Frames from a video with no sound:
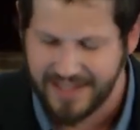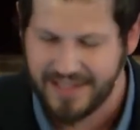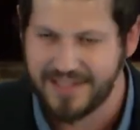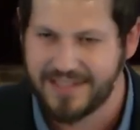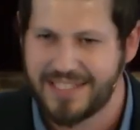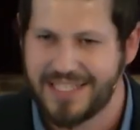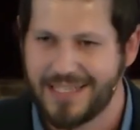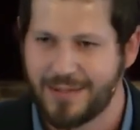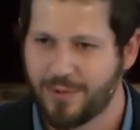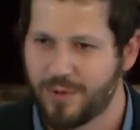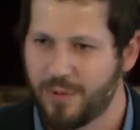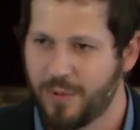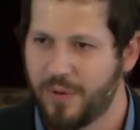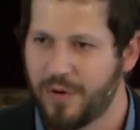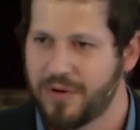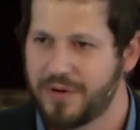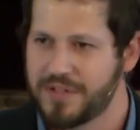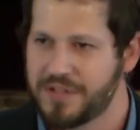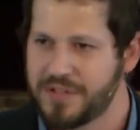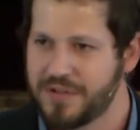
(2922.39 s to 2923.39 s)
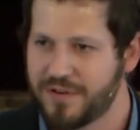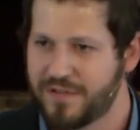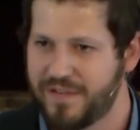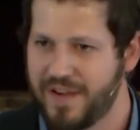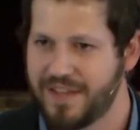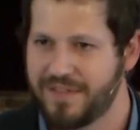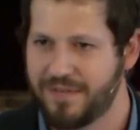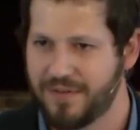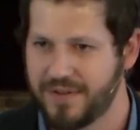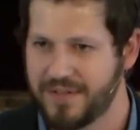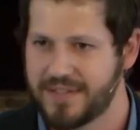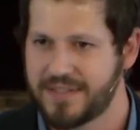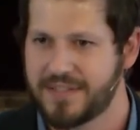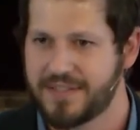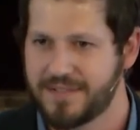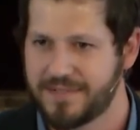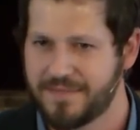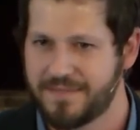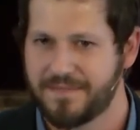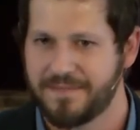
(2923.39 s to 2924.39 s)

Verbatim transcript: end, He rewards your faithfulness.